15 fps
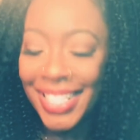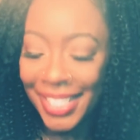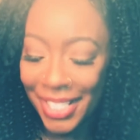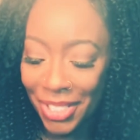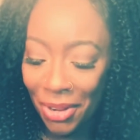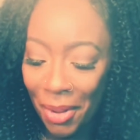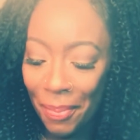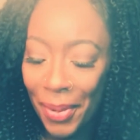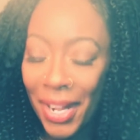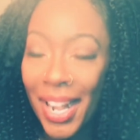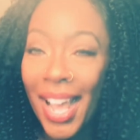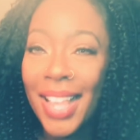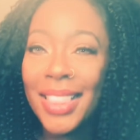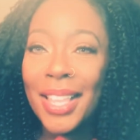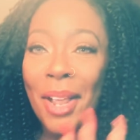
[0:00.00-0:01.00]
just want to put it
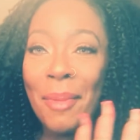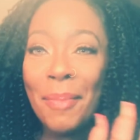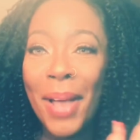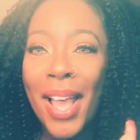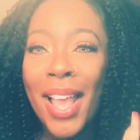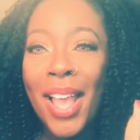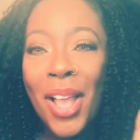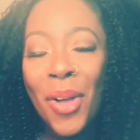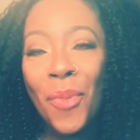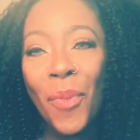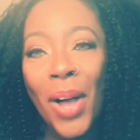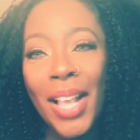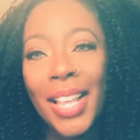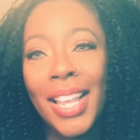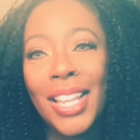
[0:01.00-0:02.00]
out there. But
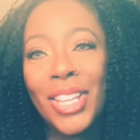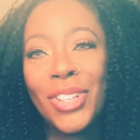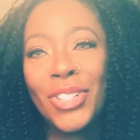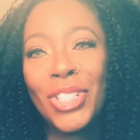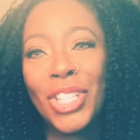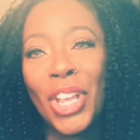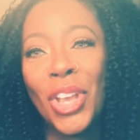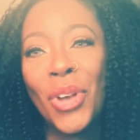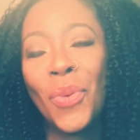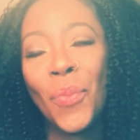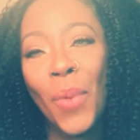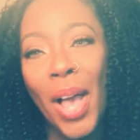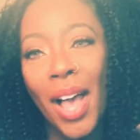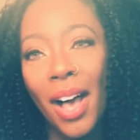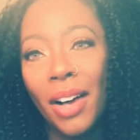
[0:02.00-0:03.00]
what can you do?
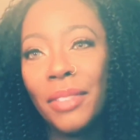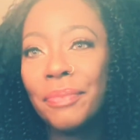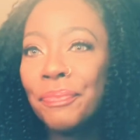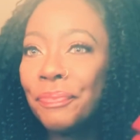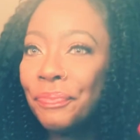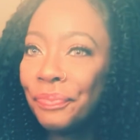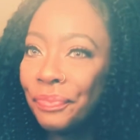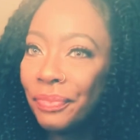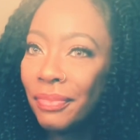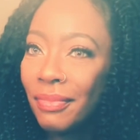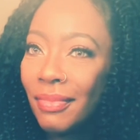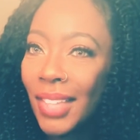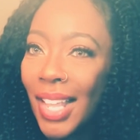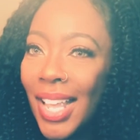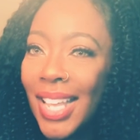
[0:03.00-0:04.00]
Well,
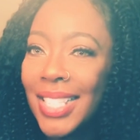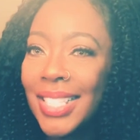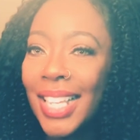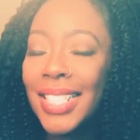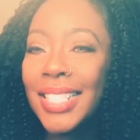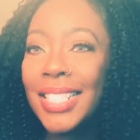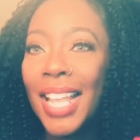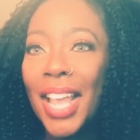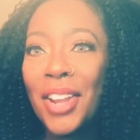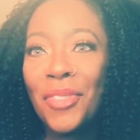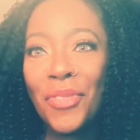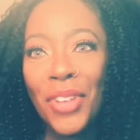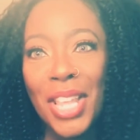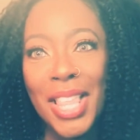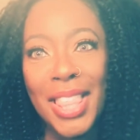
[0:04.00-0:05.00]
as I
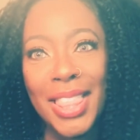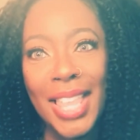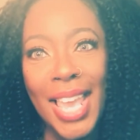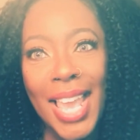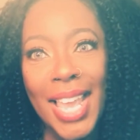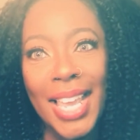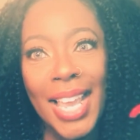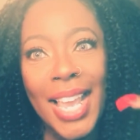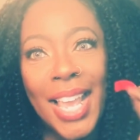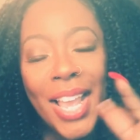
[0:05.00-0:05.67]
said, rethink,